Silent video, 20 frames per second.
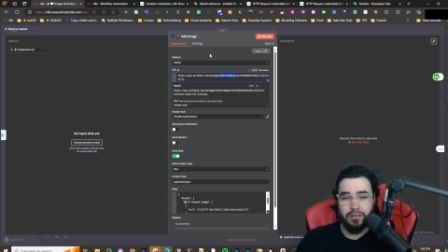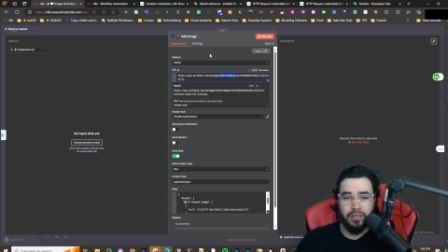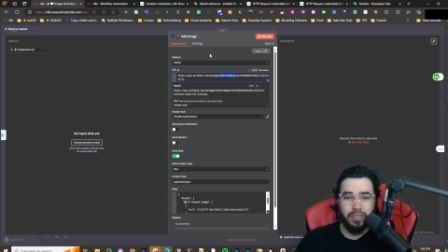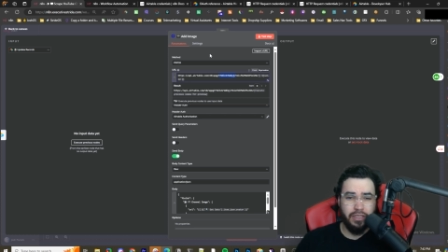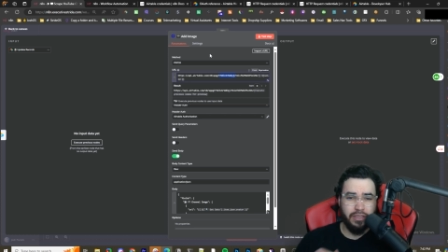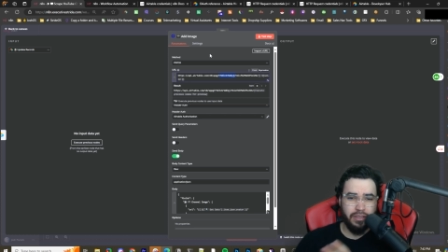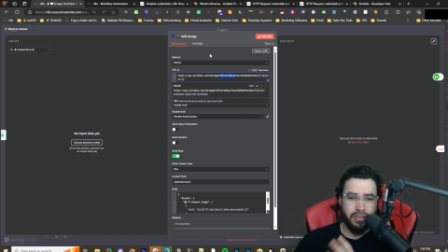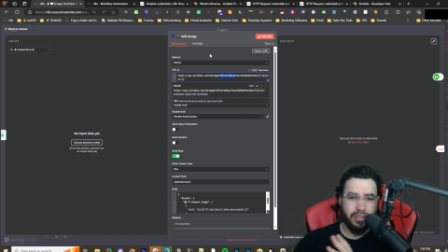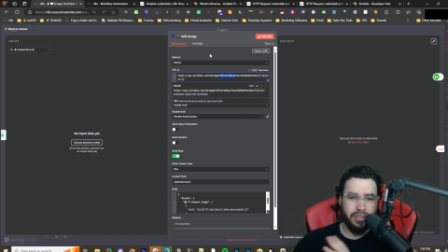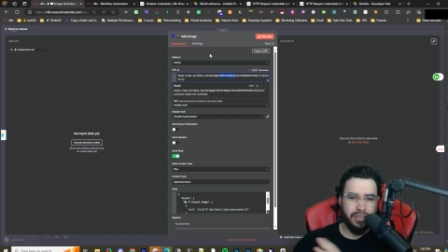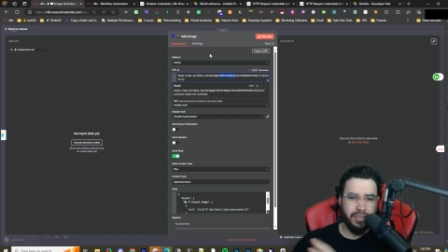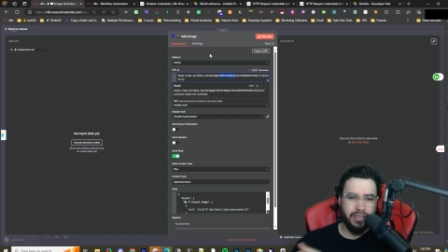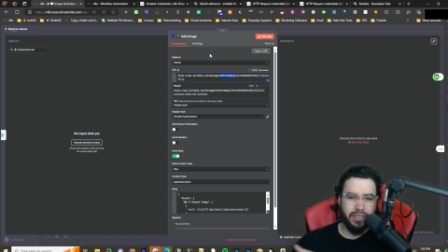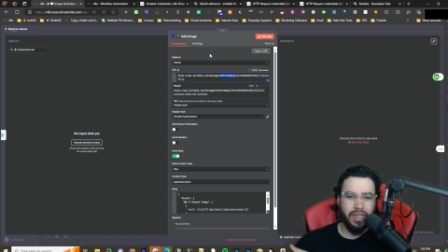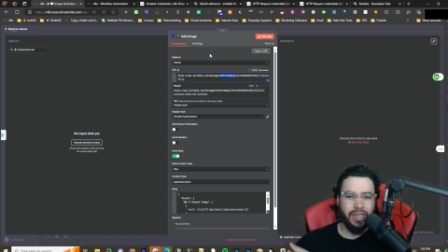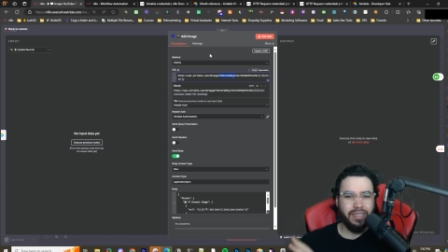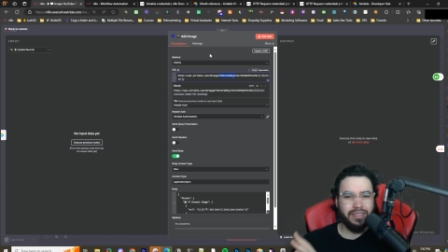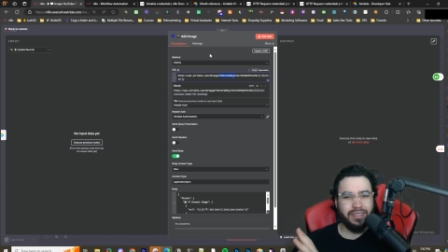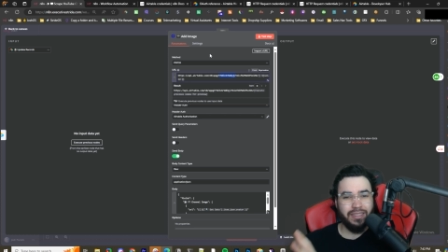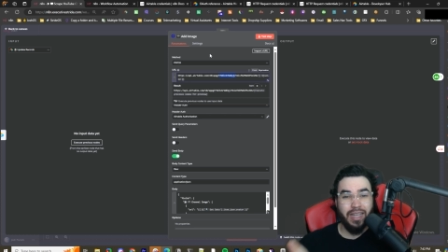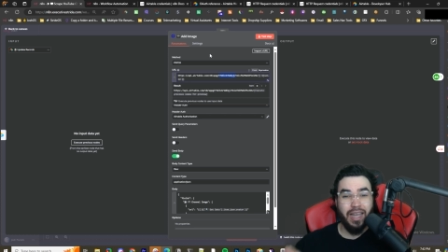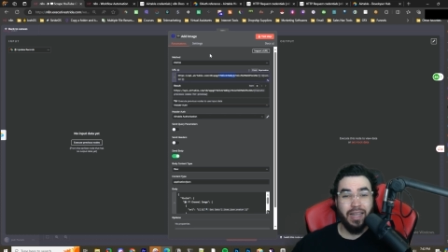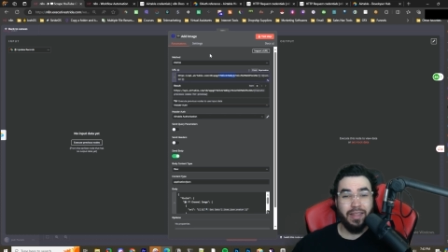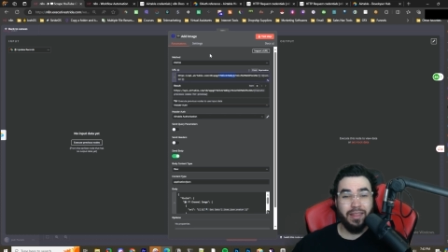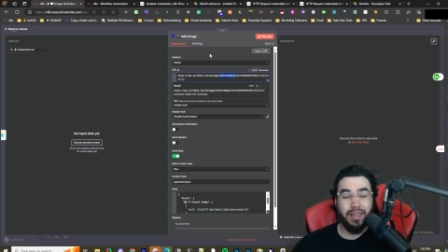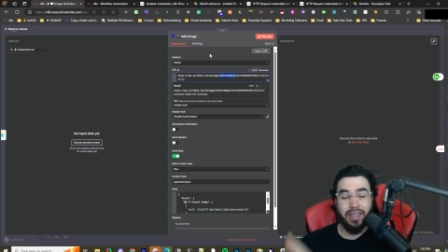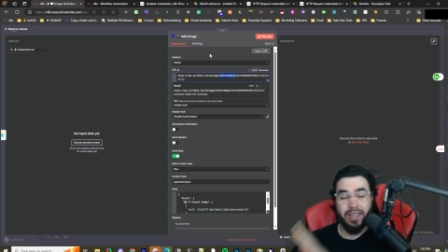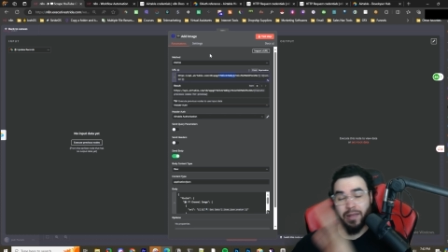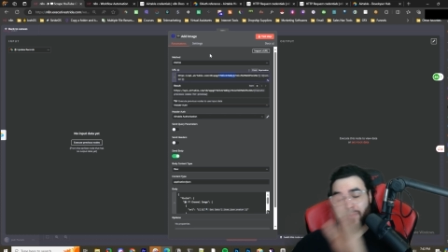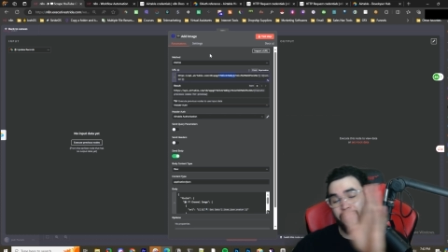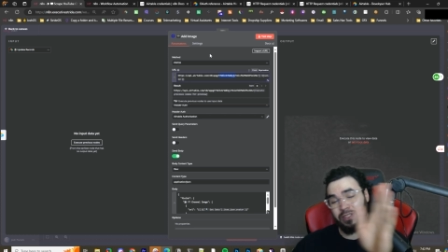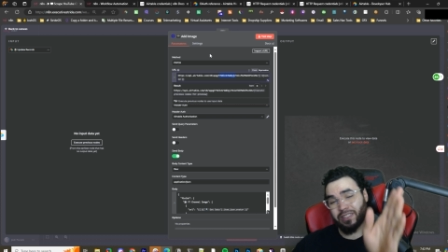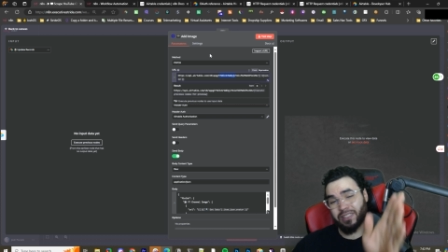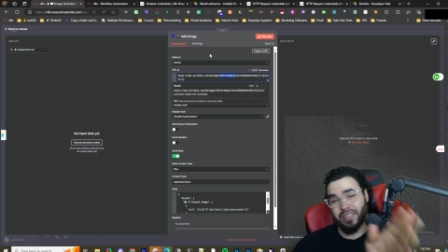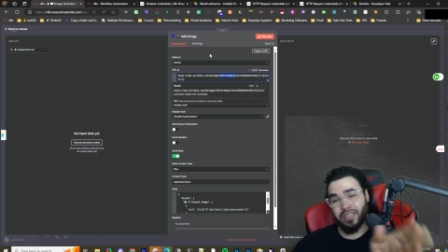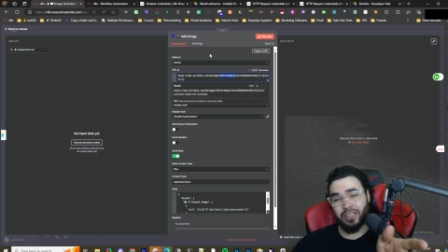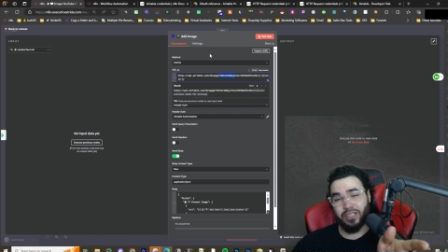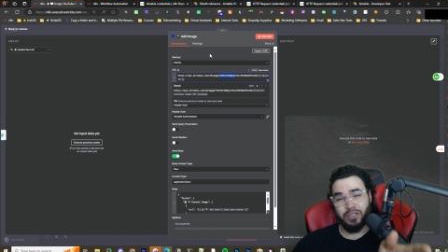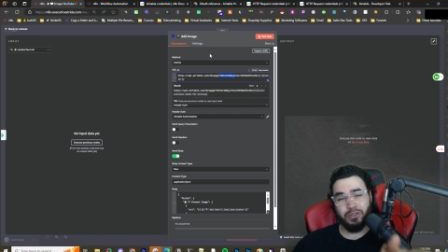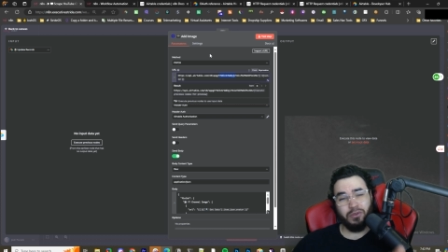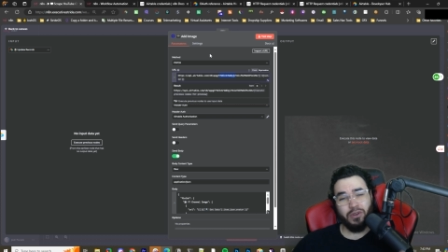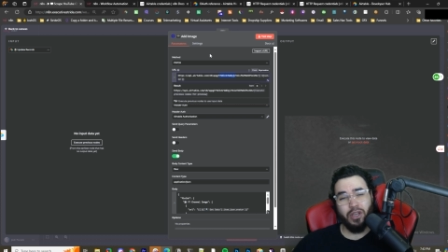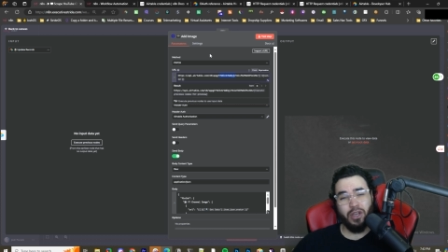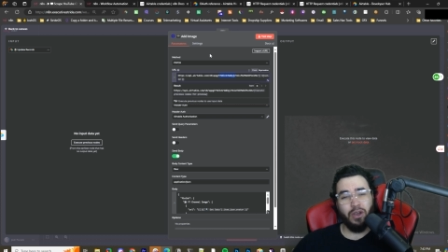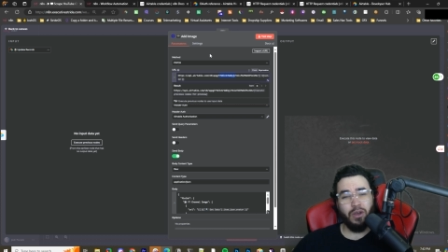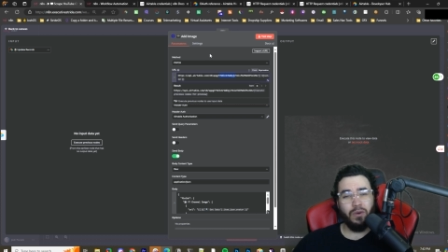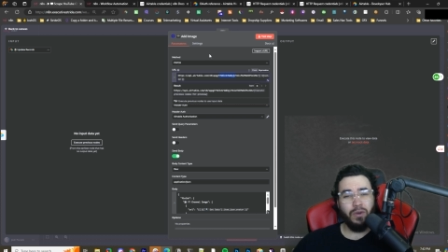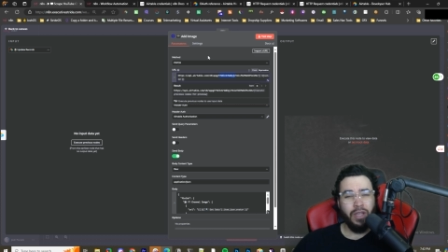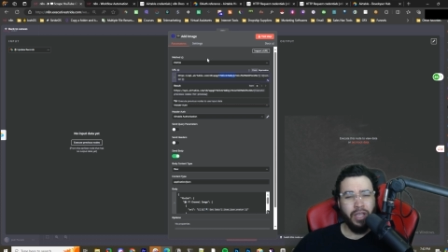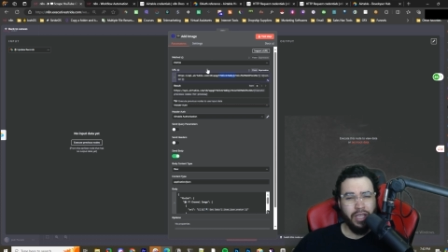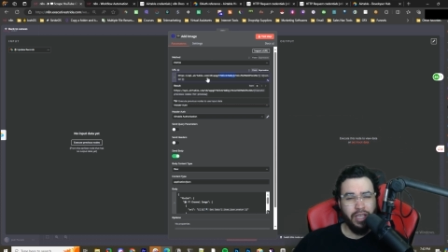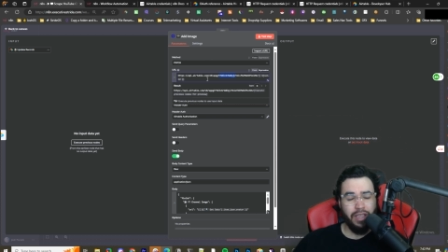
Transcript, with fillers: Th this is like a side thing. I'm just letting you know